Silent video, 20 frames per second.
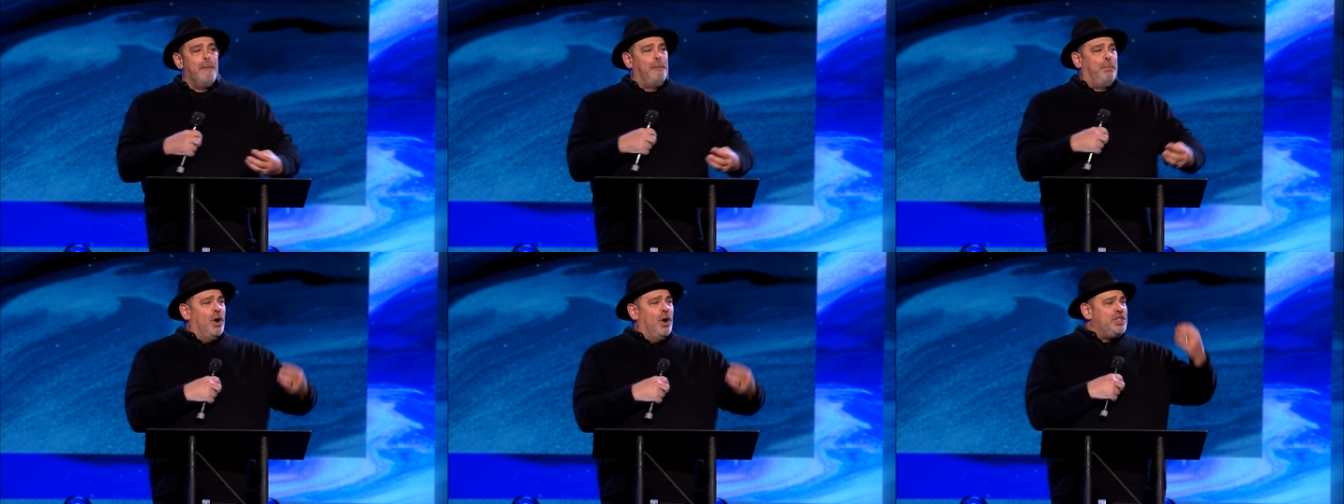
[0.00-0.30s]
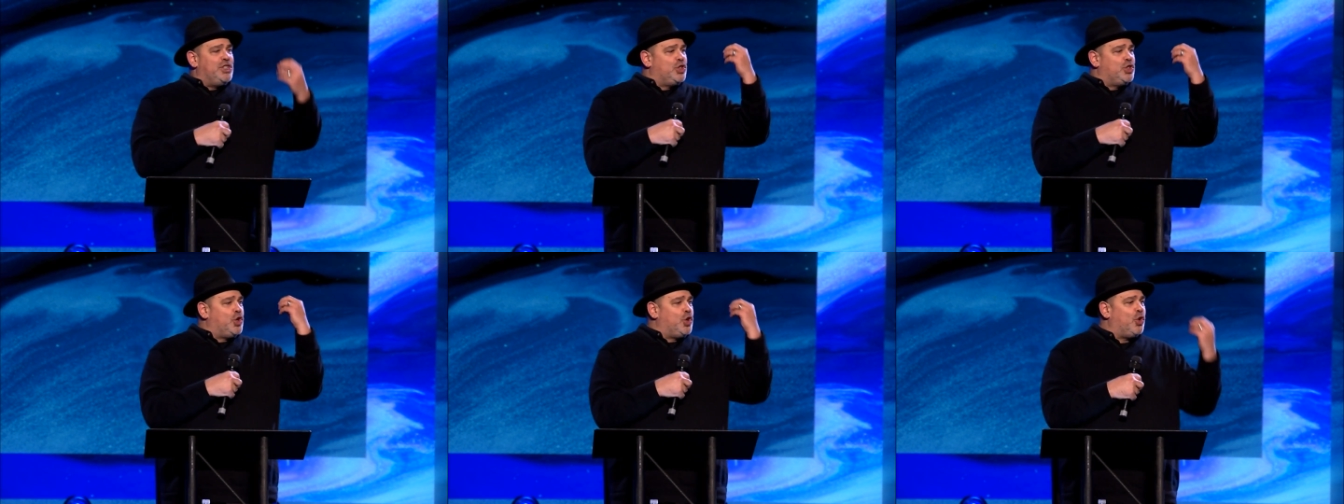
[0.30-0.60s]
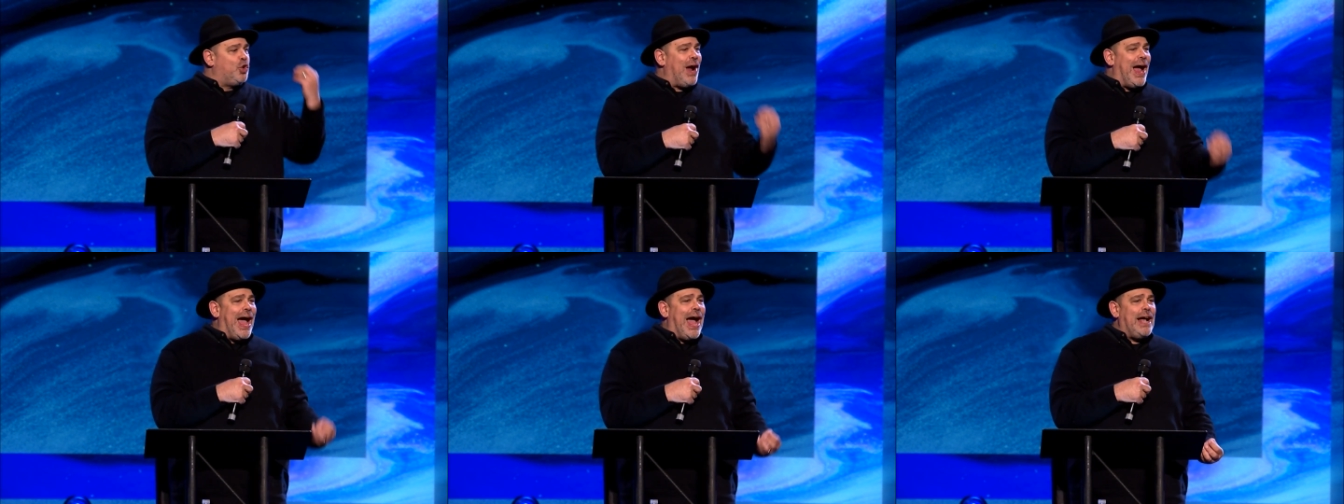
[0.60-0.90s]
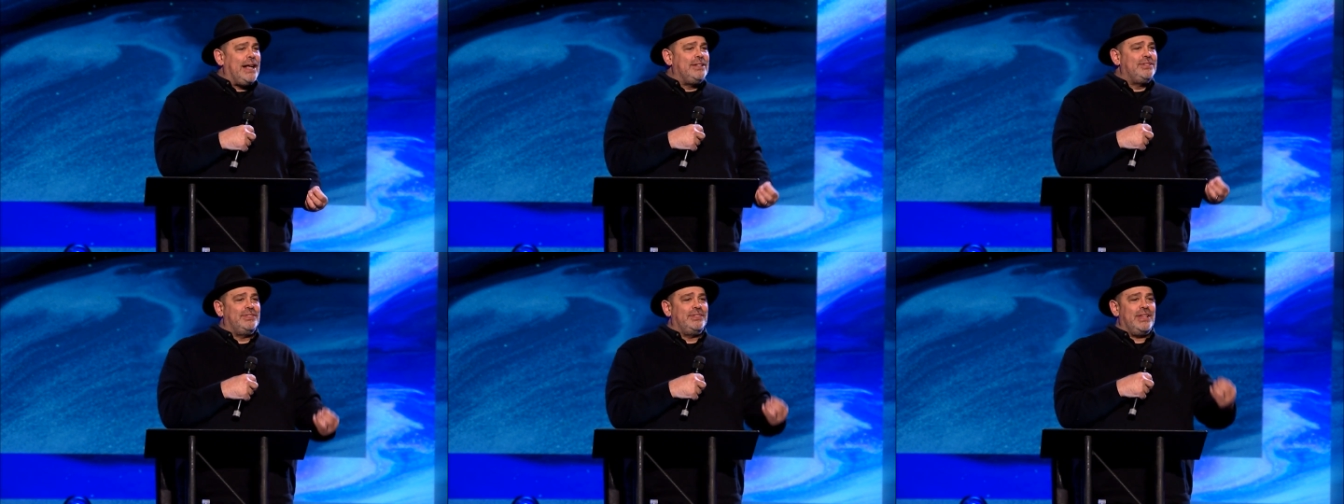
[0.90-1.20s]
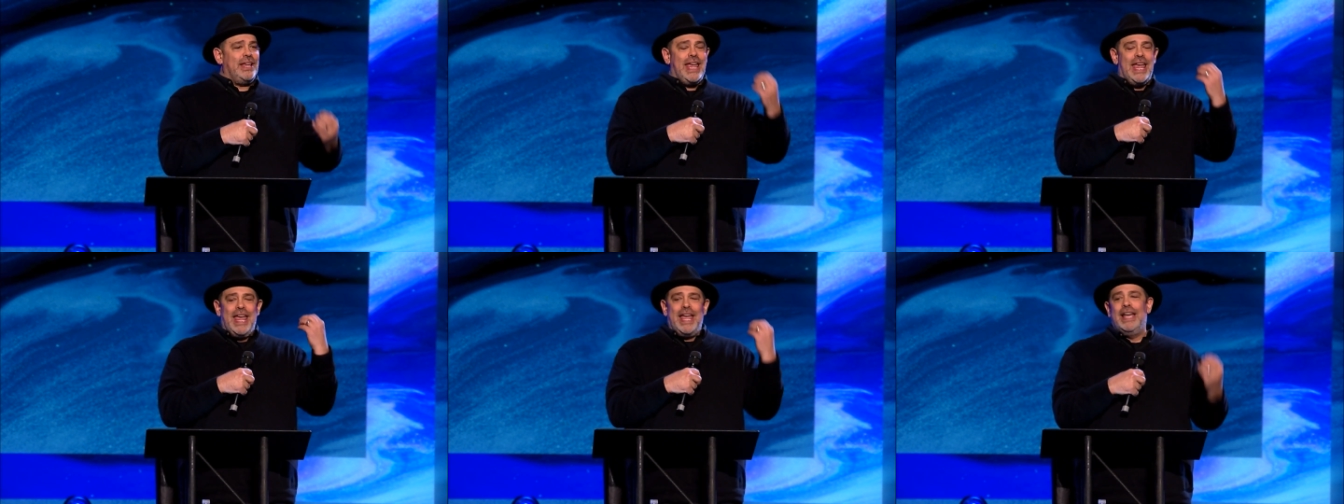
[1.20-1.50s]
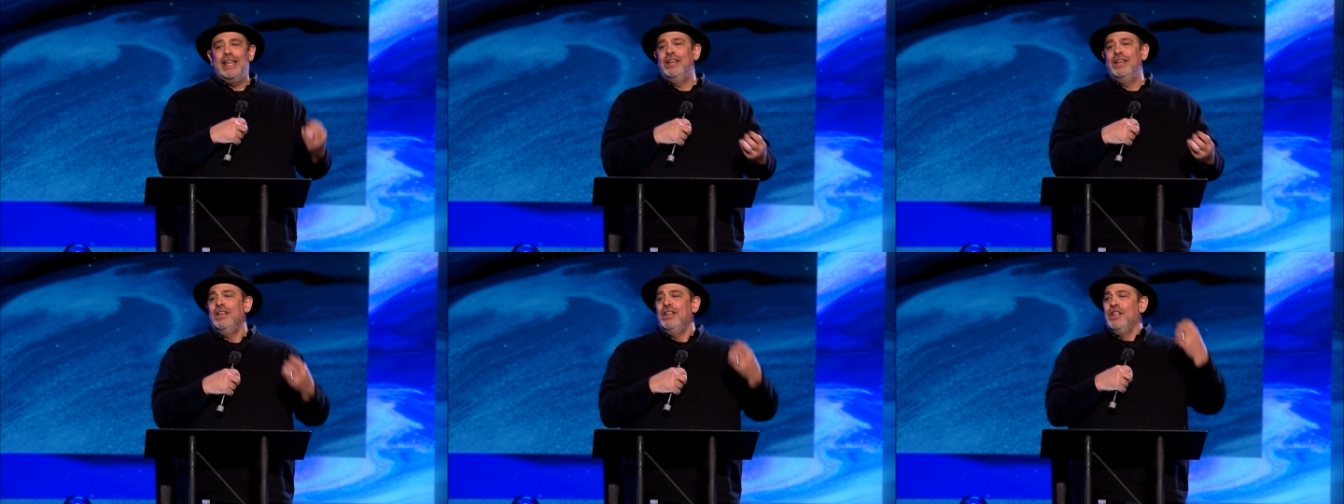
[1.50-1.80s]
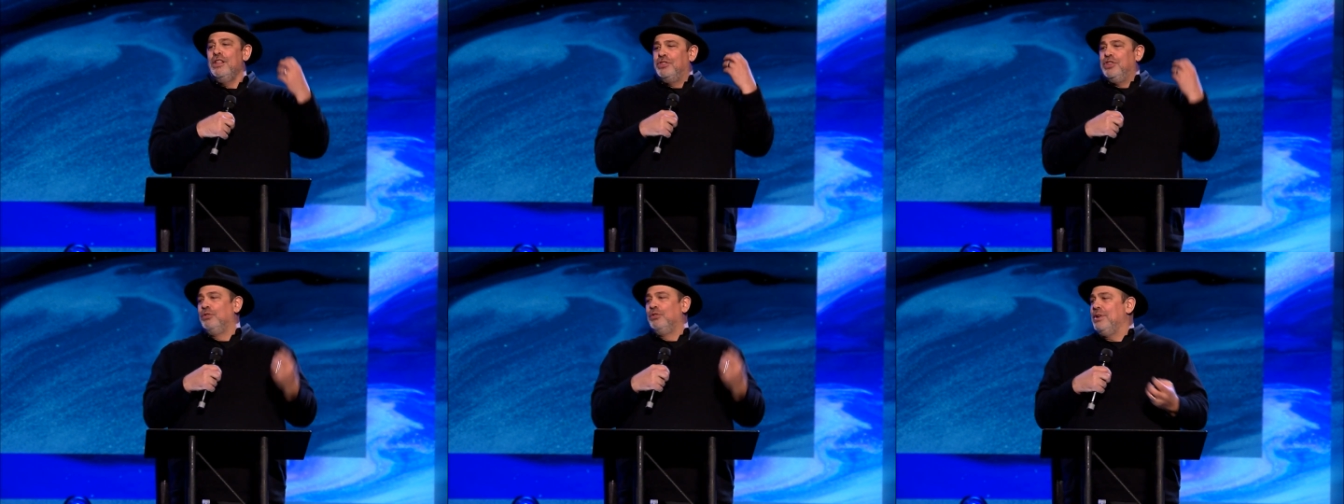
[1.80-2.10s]
puts cracks in
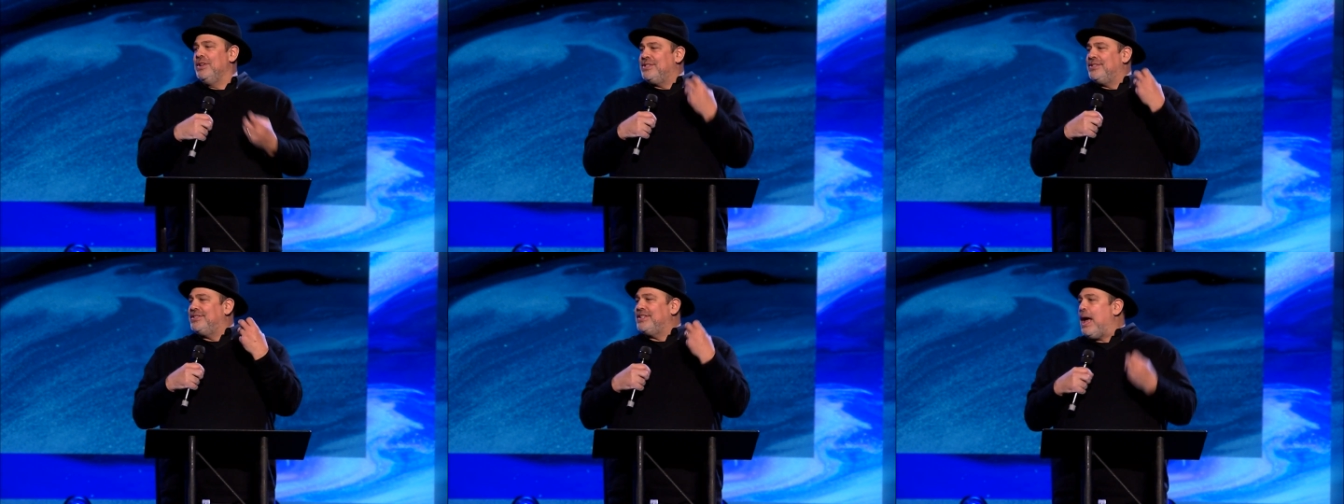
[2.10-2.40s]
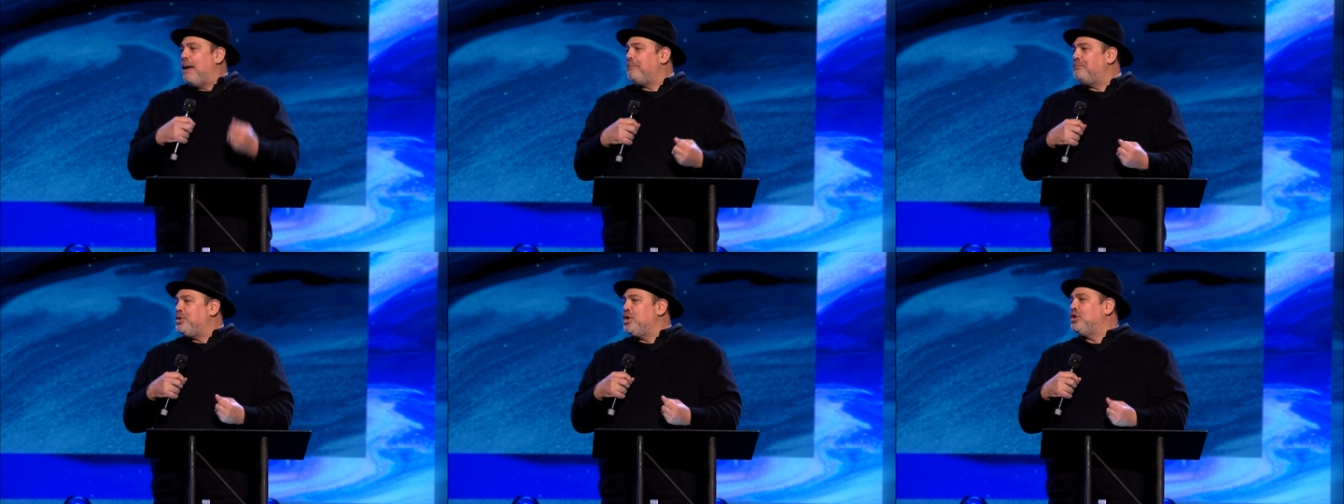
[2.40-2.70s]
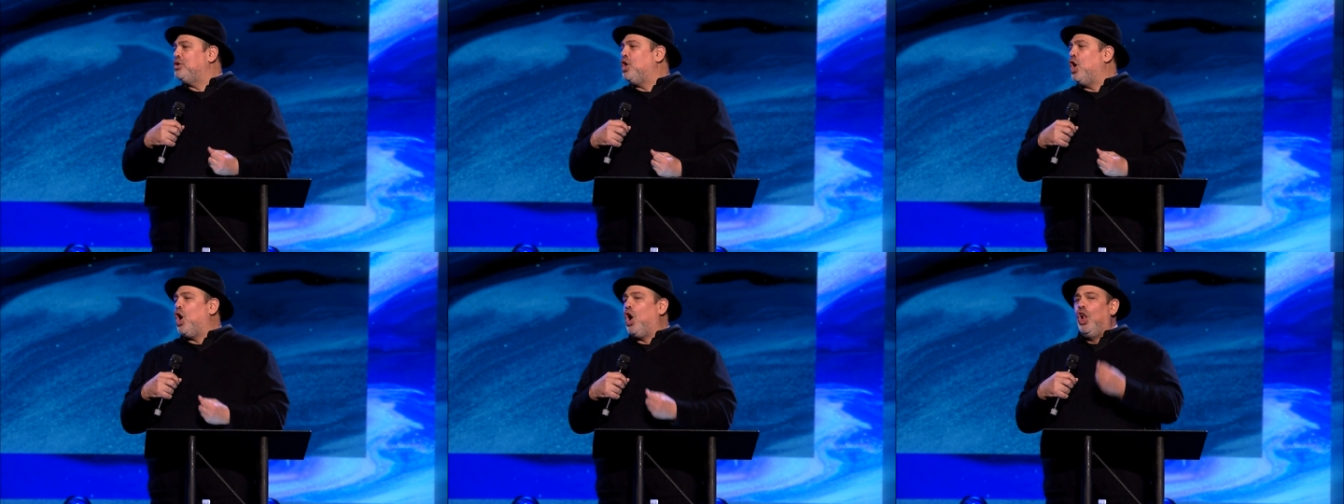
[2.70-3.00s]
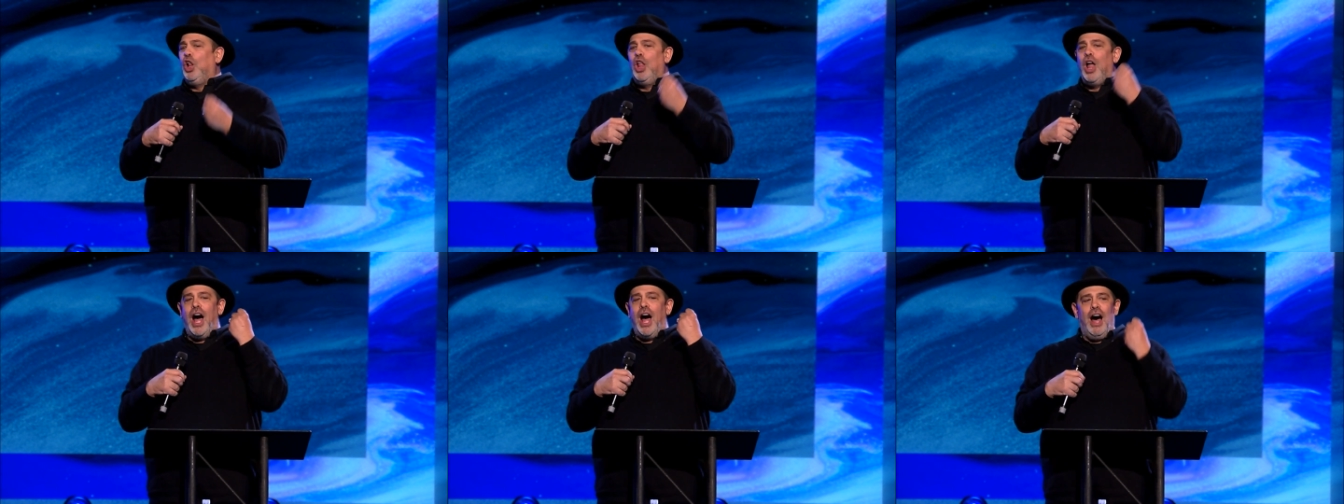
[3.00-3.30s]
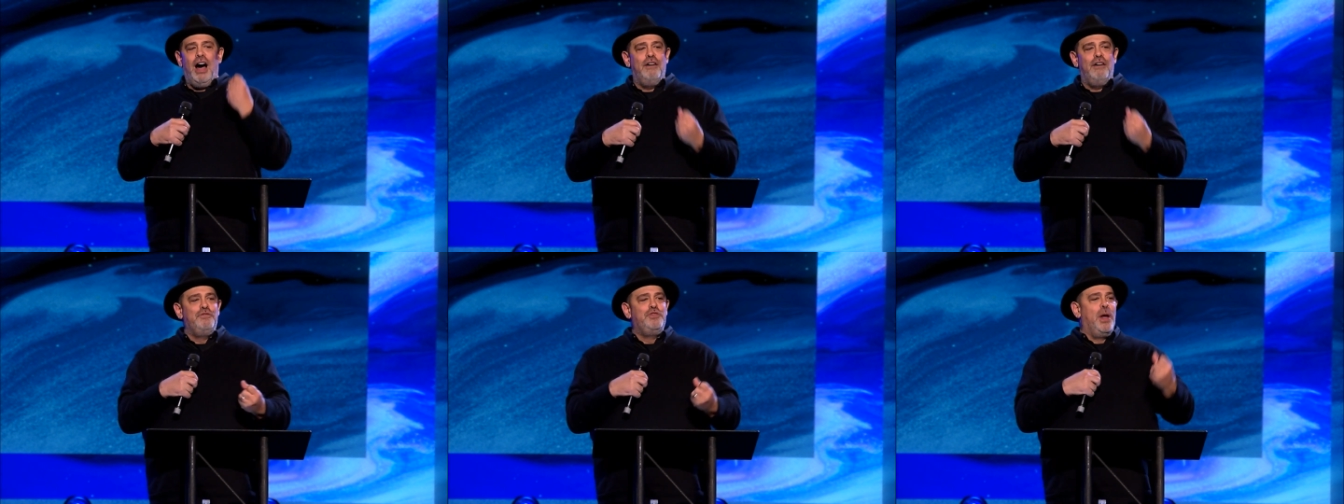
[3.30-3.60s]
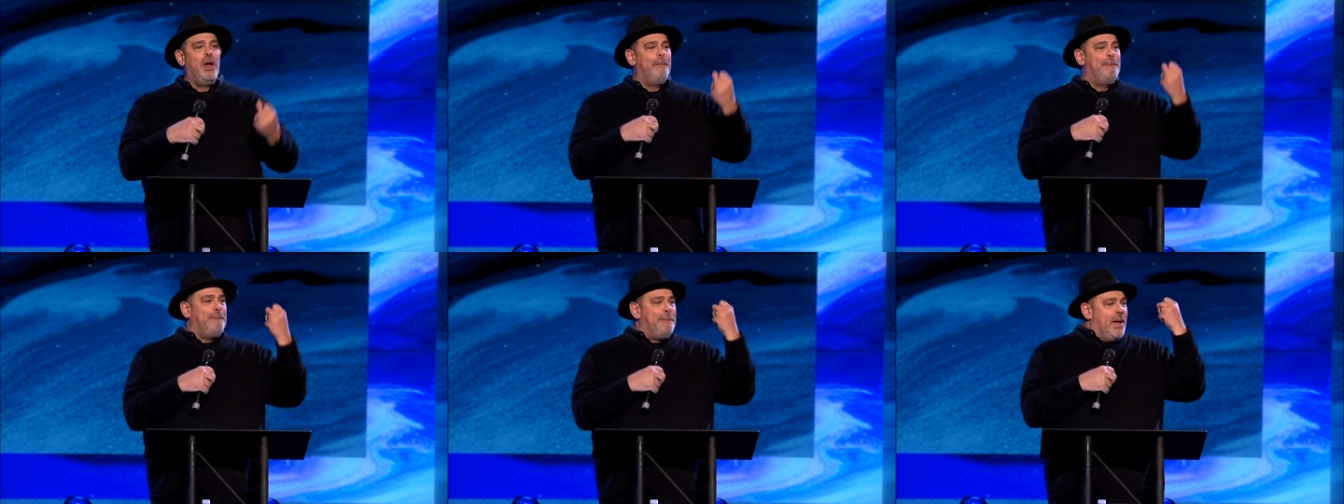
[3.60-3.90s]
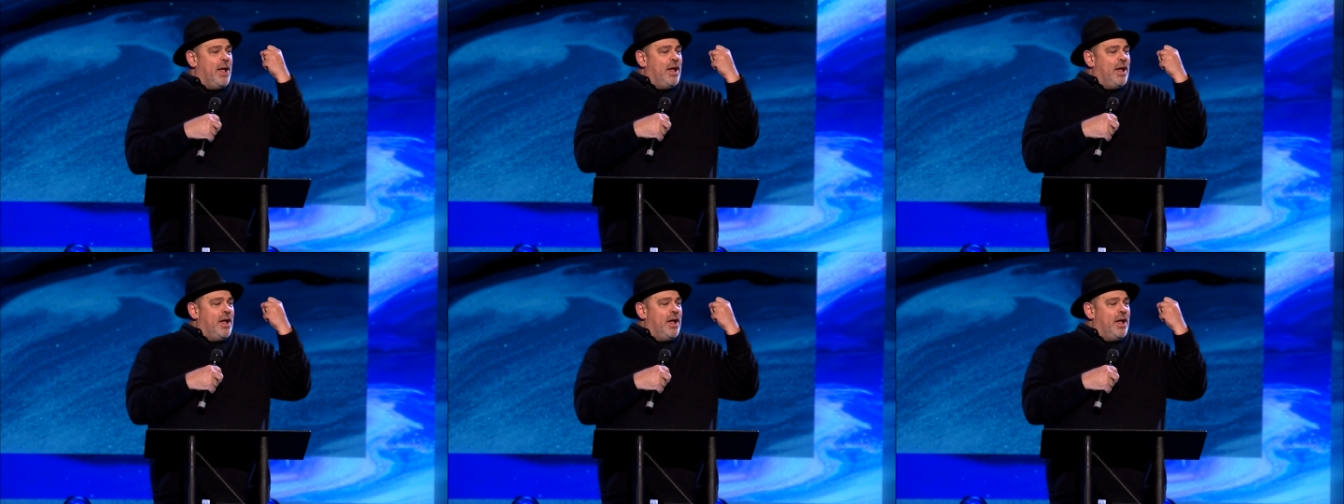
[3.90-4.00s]
the receptacle of the,